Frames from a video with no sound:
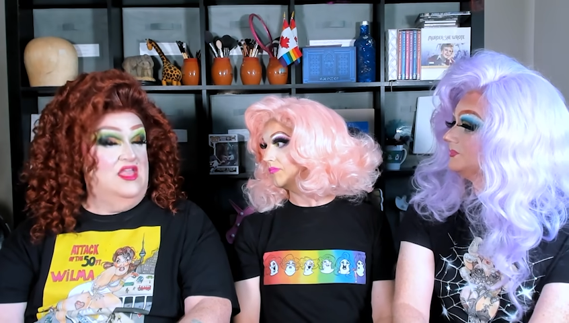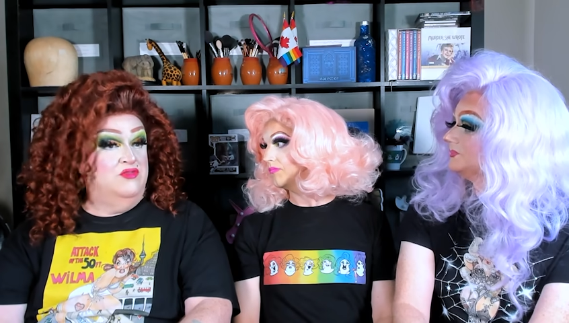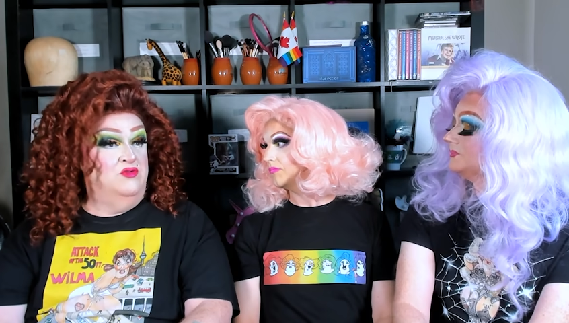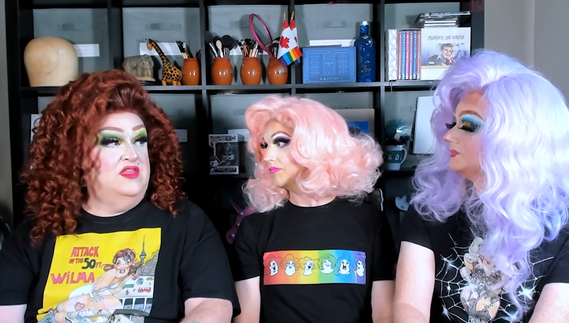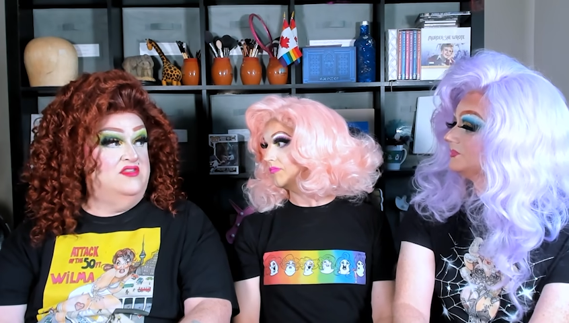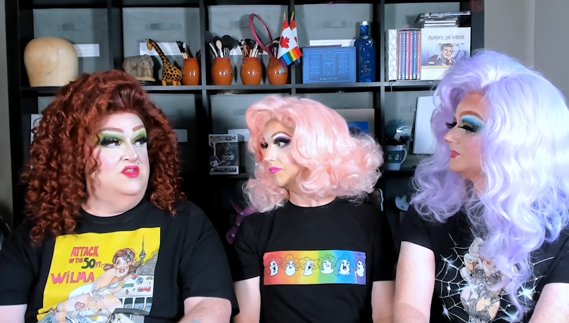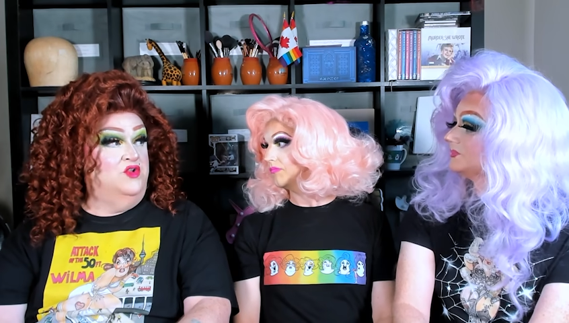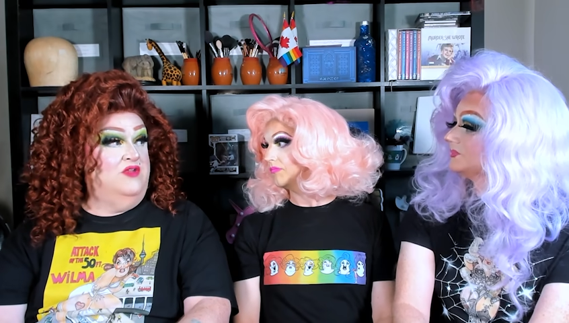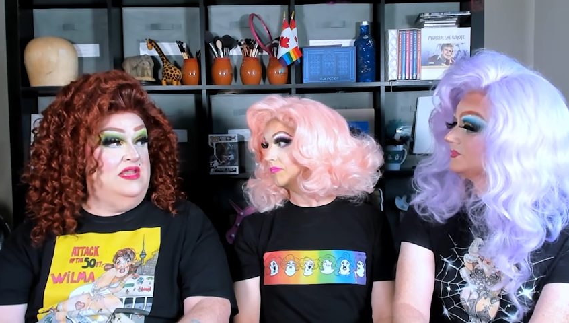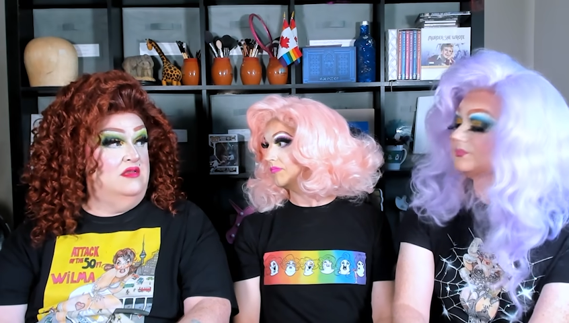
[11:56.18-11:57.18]
Speaker 1: get through this and
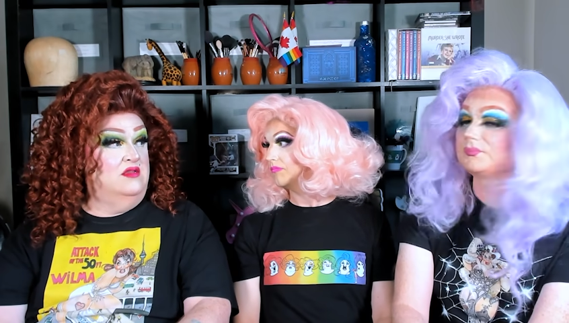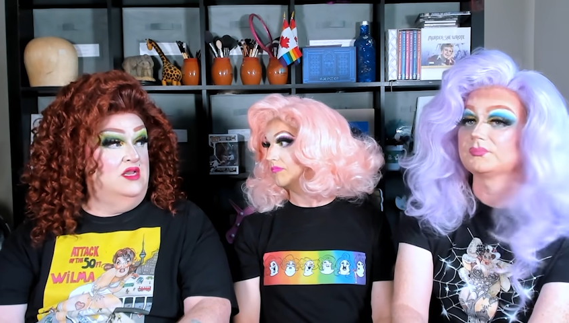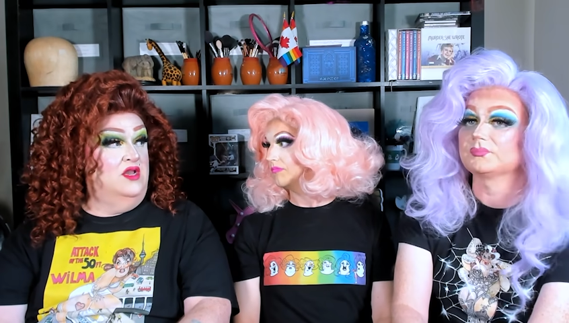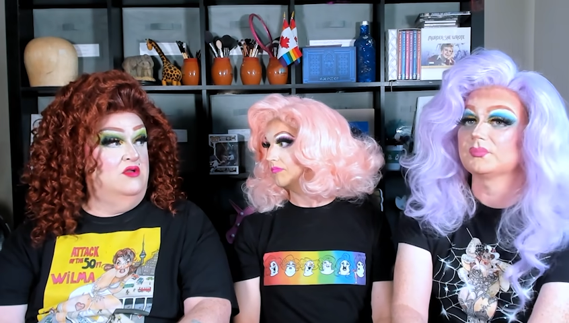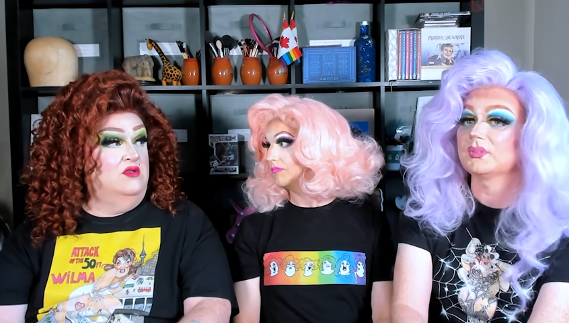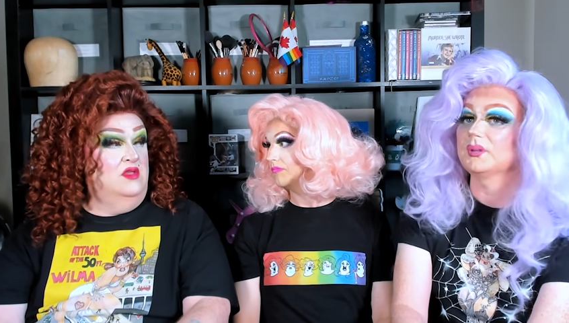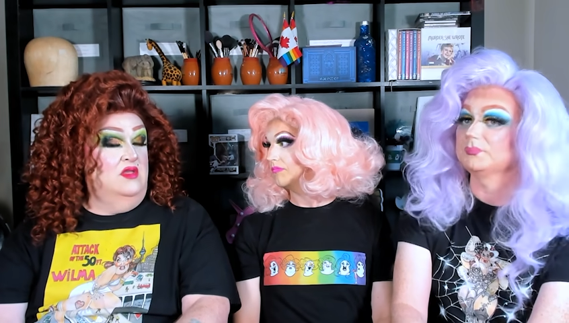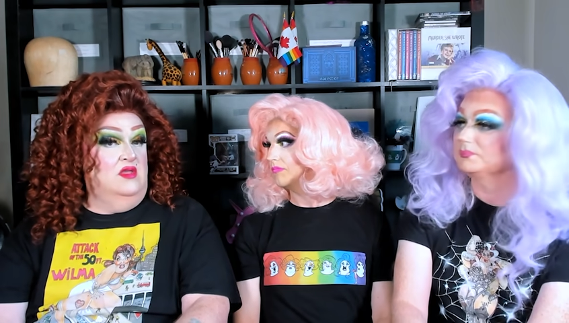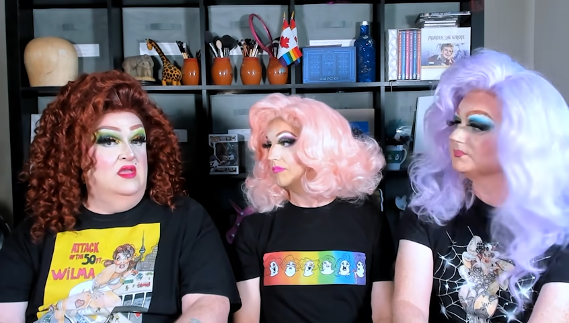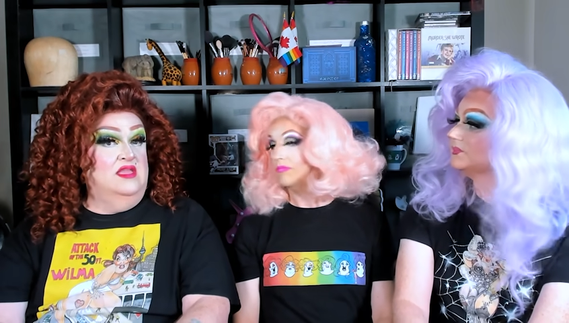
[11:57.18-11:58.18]
you're in. You know,
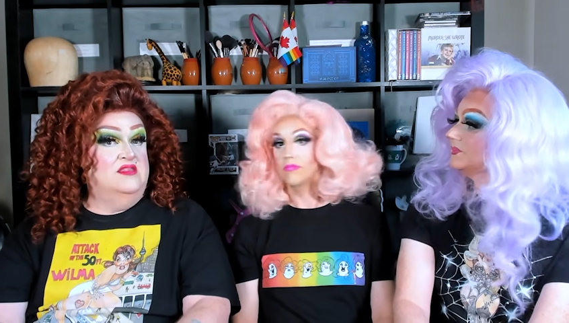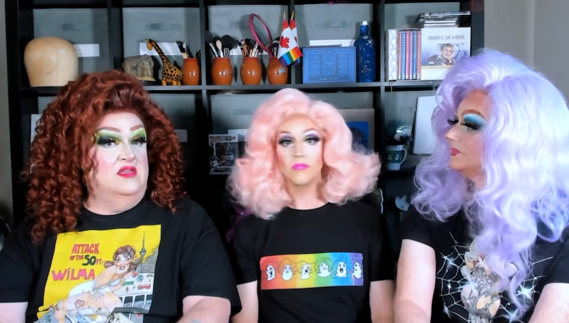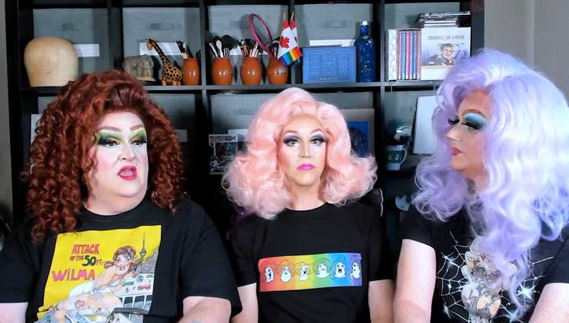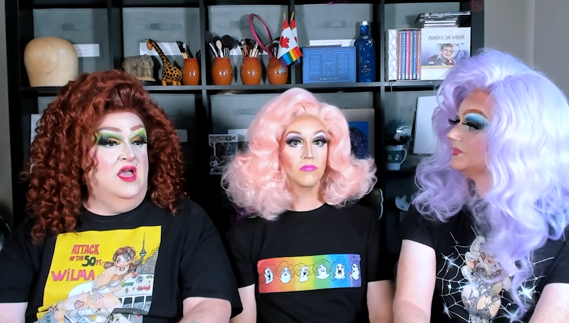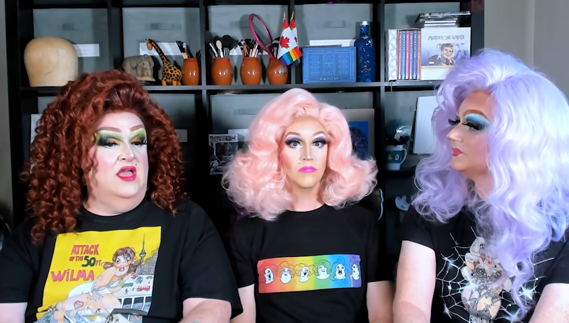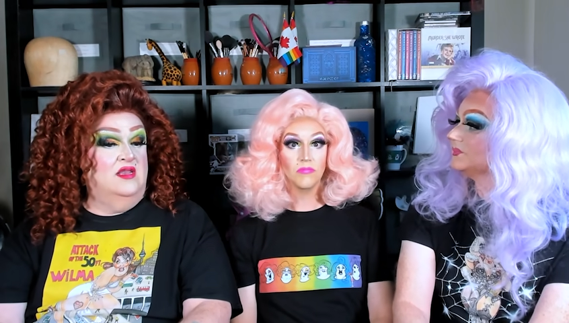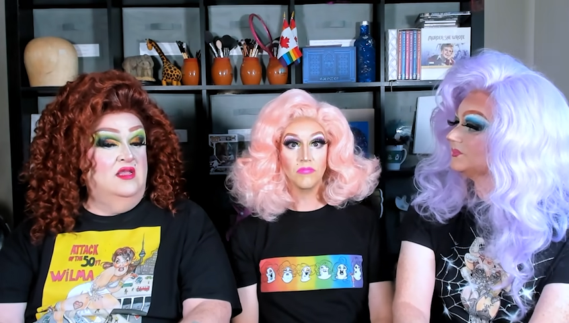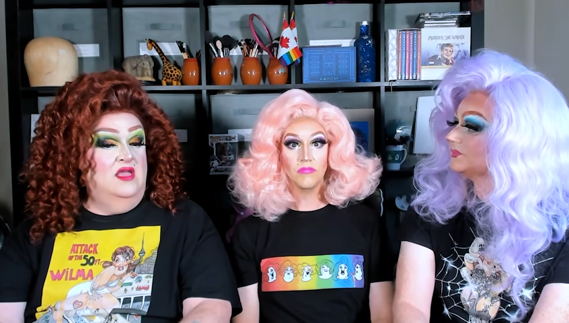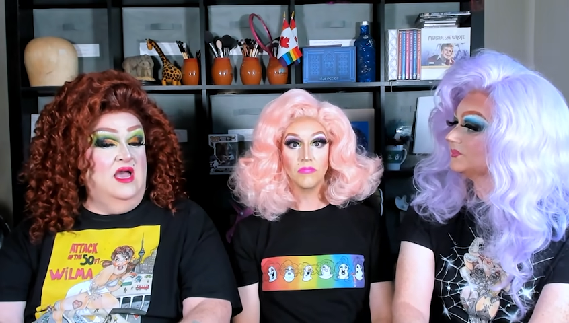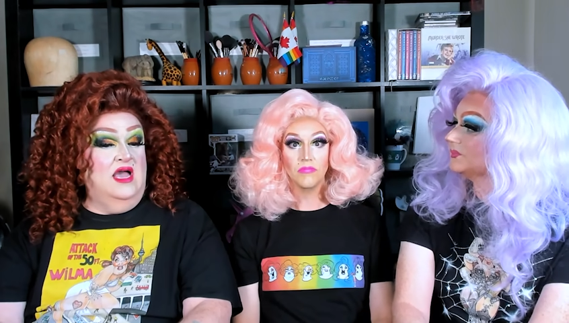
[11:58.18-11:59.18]
it's a lot.
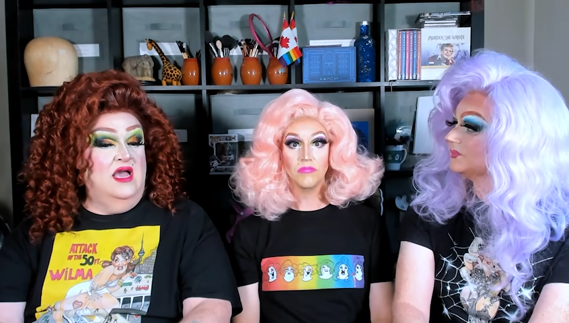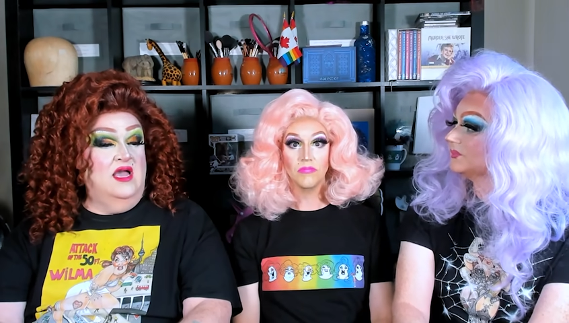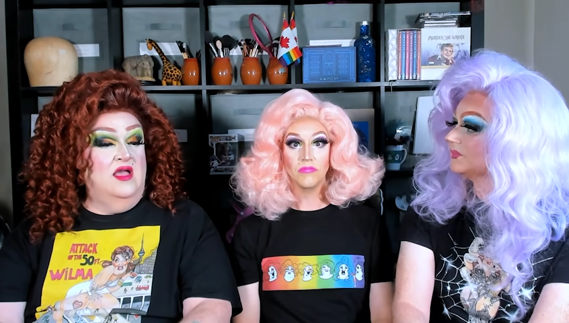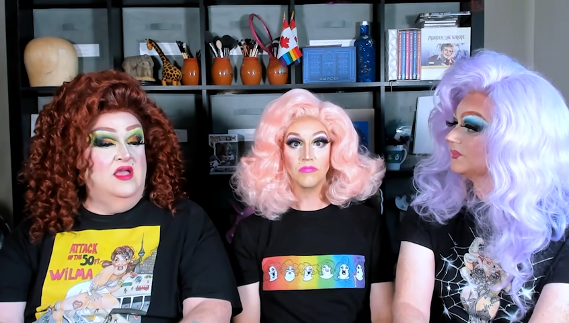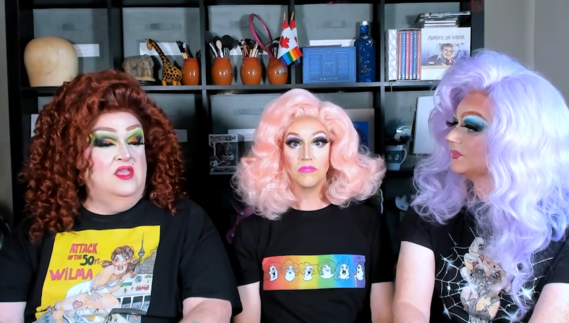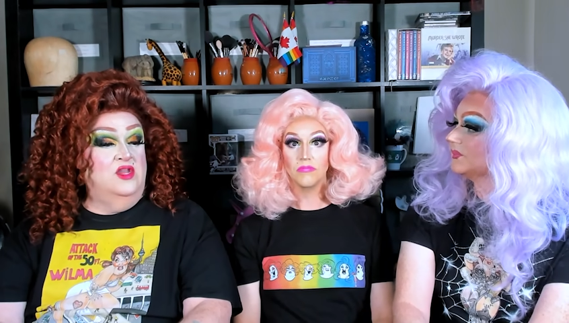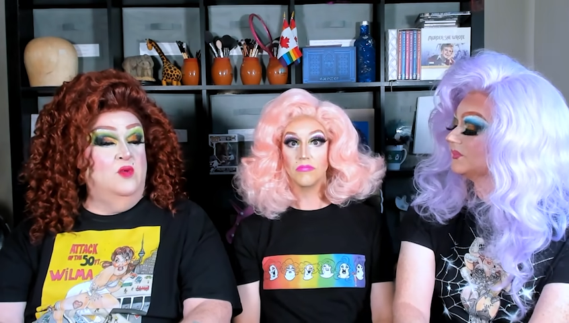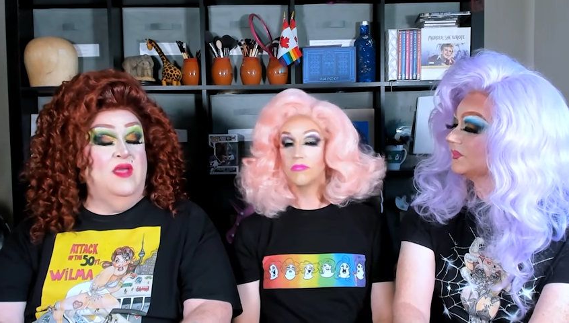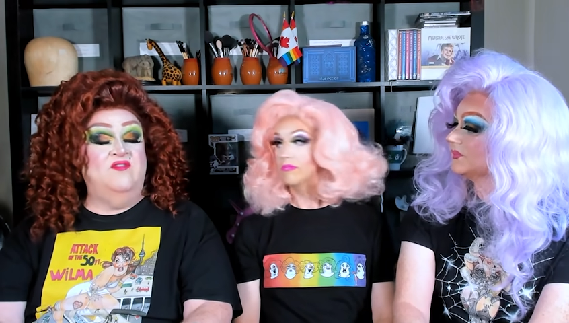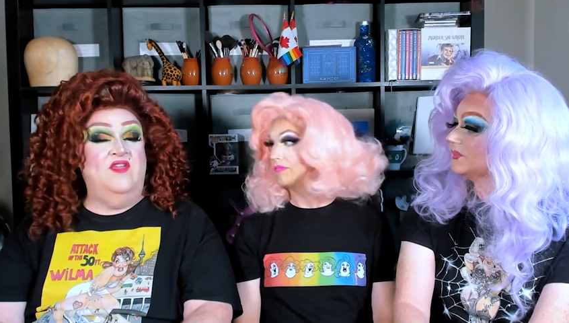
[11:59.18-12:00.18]
Uh, you
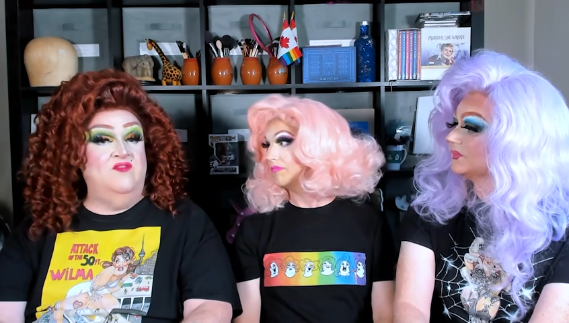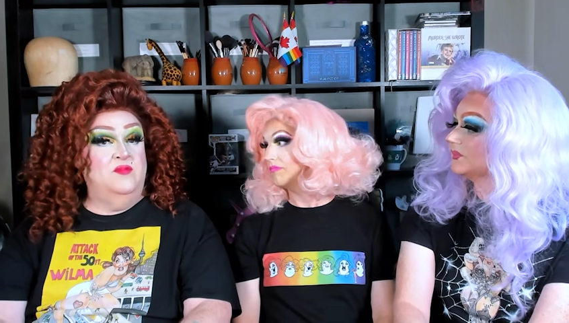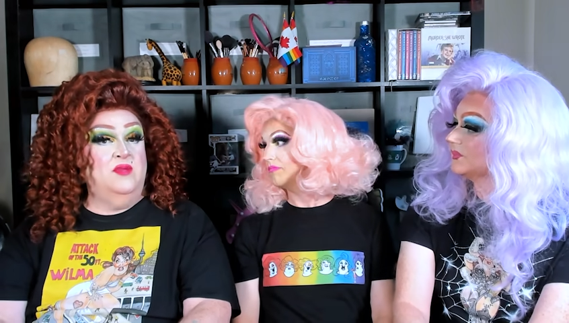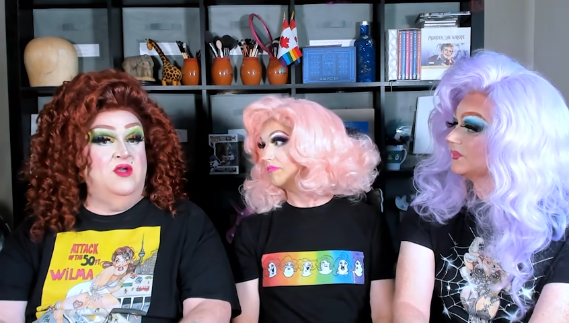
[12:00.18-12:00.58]
know, my favorite